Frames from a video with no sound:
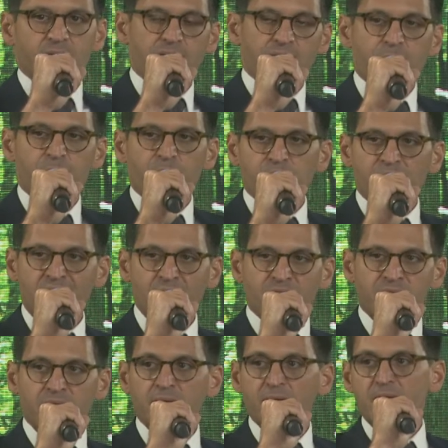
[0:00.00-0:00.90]
input
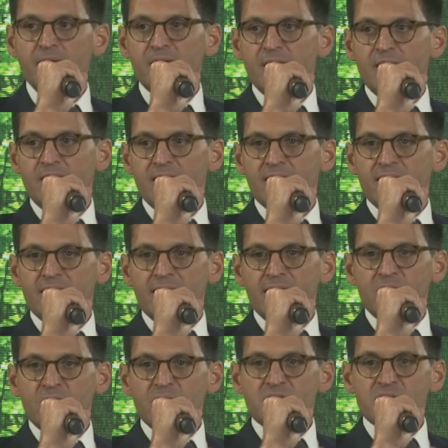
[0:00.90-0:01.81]
heavy kick
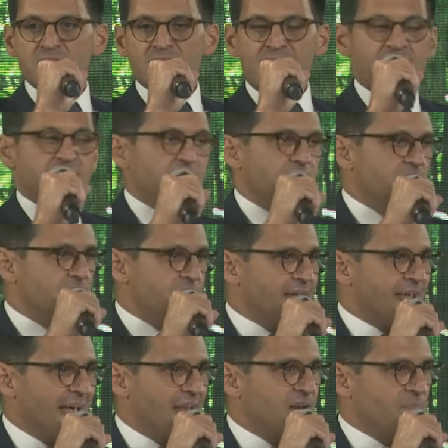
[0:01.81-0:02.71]
in, which is underneath a
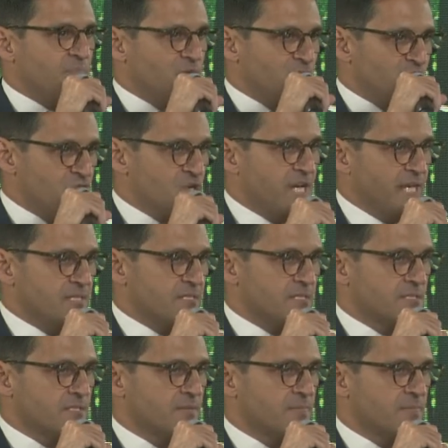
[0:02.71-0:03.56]
canopy of trees.